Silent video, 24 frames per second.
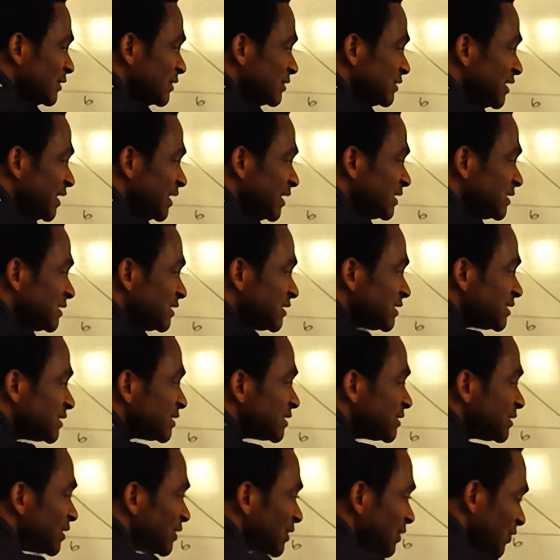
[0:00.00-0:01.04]

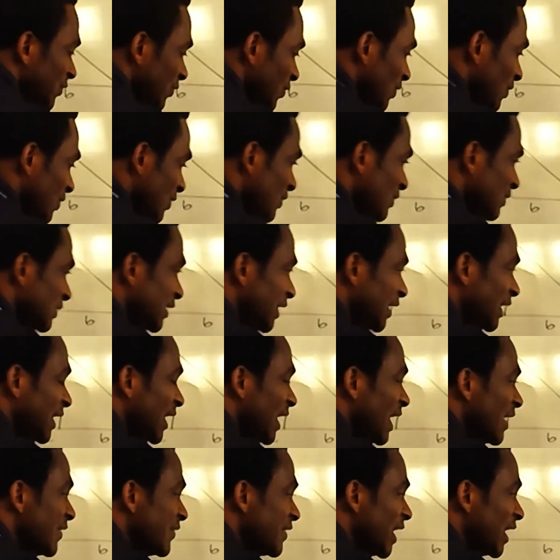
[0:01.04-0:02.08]
this, the
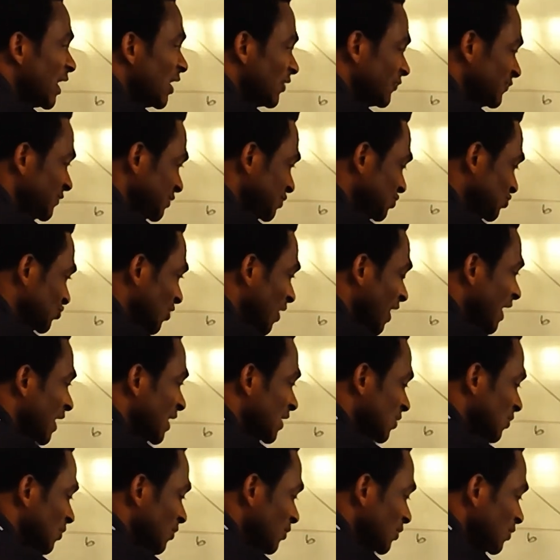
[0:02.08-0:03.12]
area of this
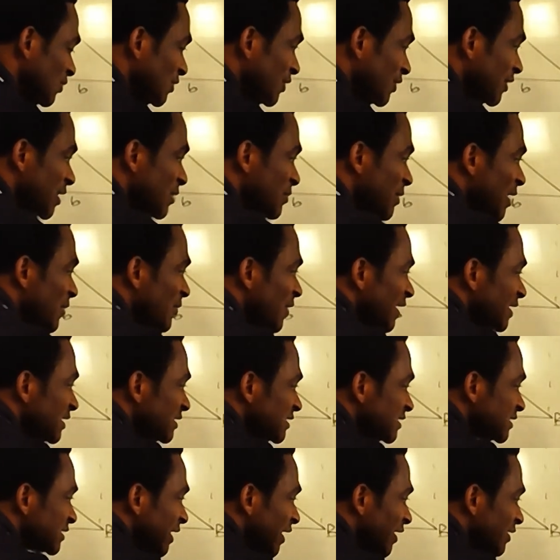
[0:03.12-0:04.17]
triangle, remember this
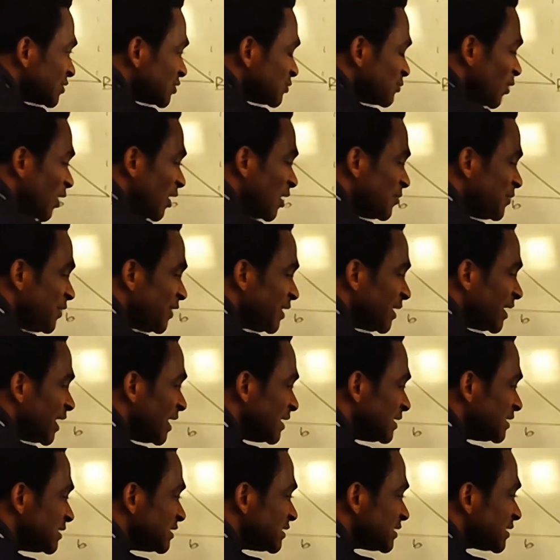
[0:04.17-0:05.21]
is our small b
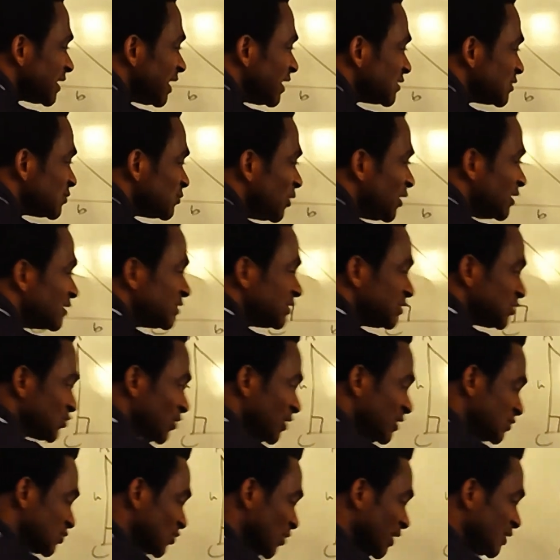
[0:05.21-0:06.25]
and this is our small c, so
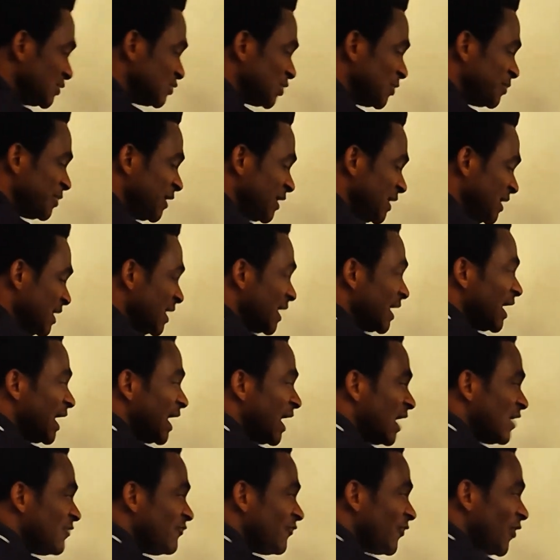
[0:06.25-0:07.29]
it's going to be
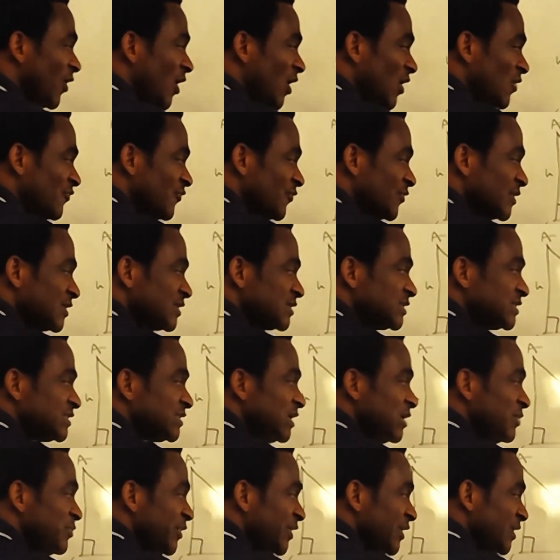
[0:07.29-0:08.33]
half of
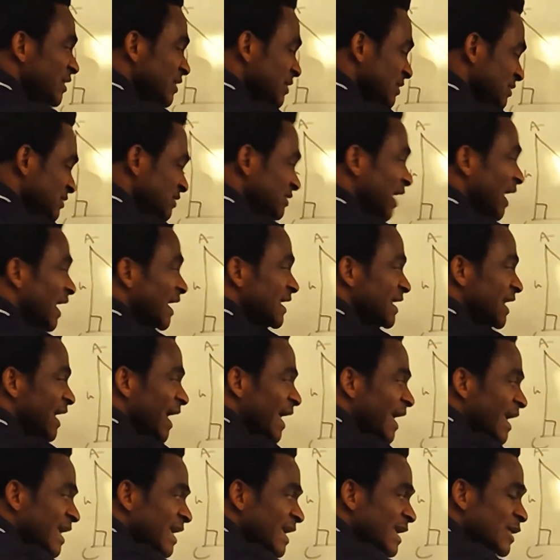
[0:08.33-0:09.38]
CB sine
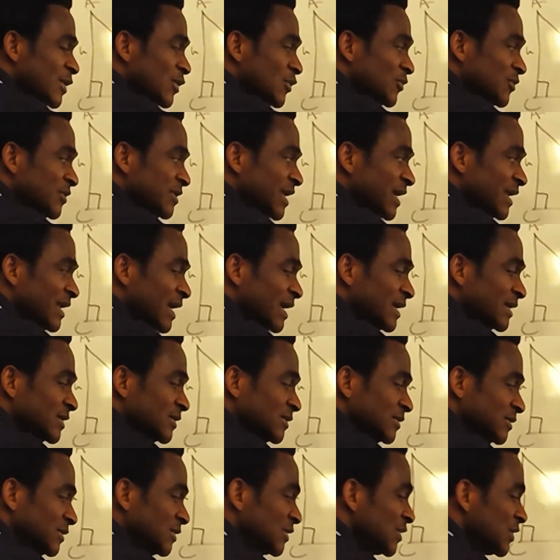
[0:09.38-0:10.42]
A, included
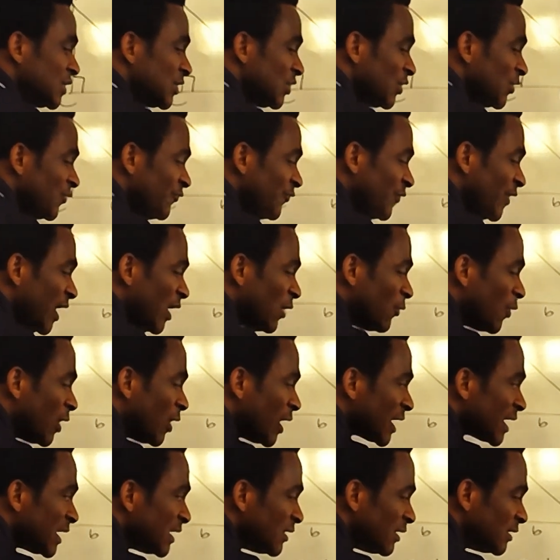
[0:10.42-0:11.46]
angle. If we are
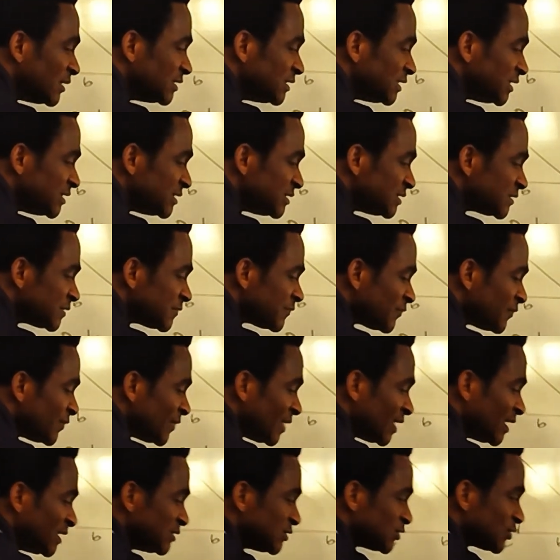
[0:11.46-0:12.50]
working on this,
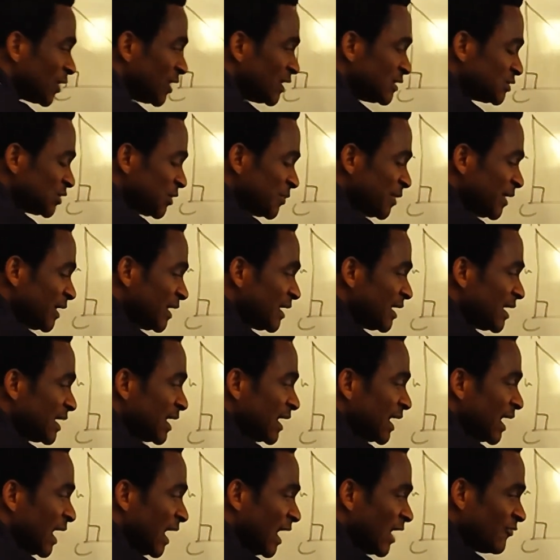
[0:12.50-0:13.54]
it's going to
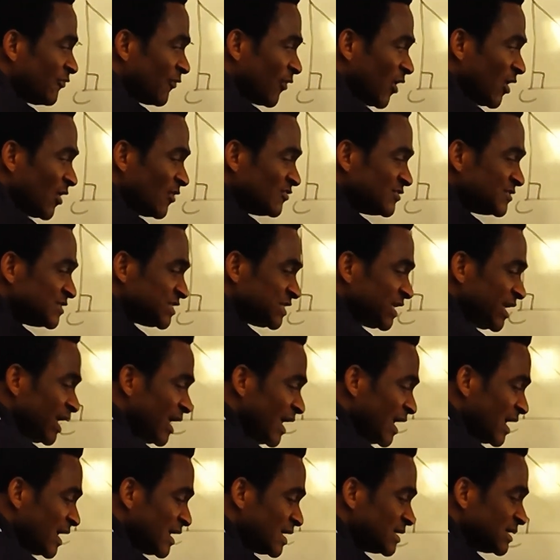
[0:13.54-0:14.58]
be half of
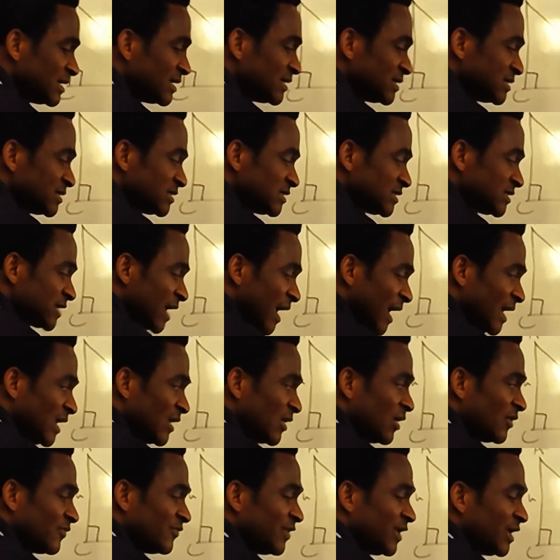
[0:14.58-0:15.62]
CA, sine
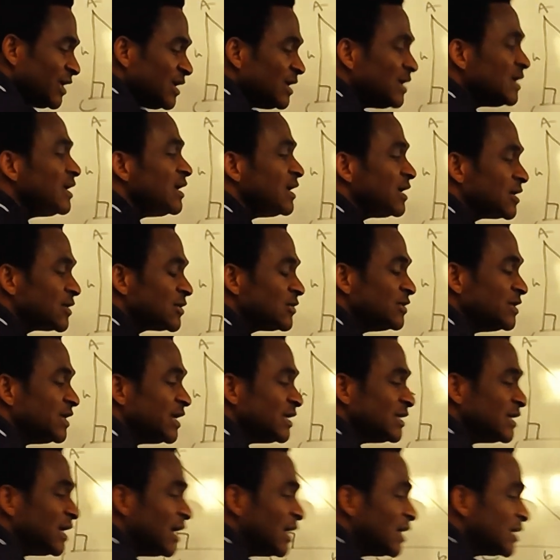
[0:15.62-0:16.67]
of the
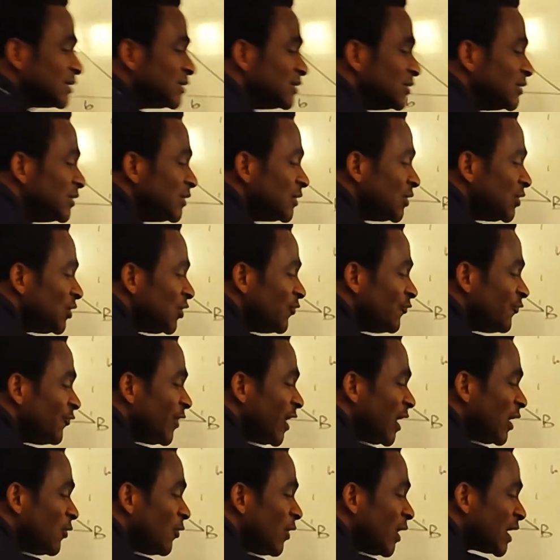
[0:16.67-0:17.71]
included angle. If we
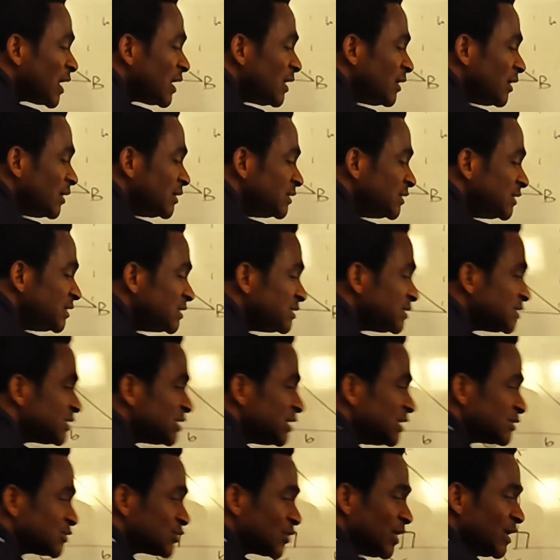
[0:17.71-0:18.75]
are working on this,
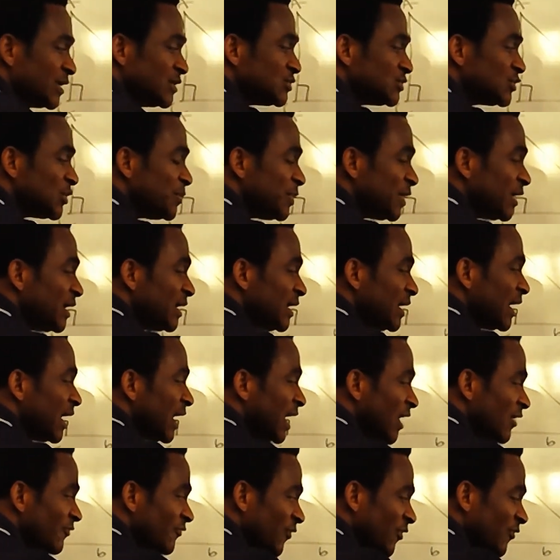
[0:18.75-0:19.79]
it's going to be
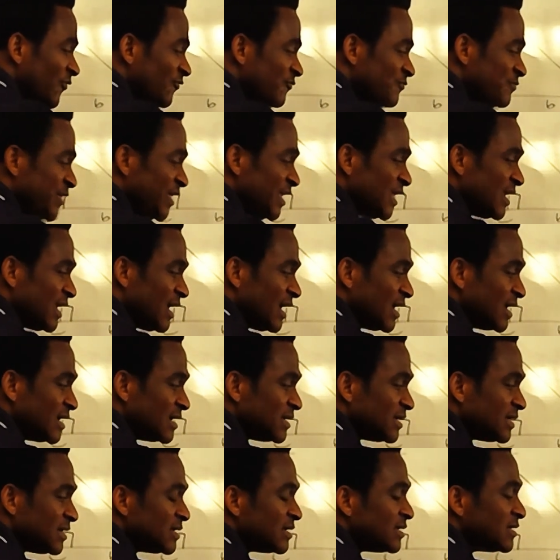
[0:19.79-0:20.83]
half of BA,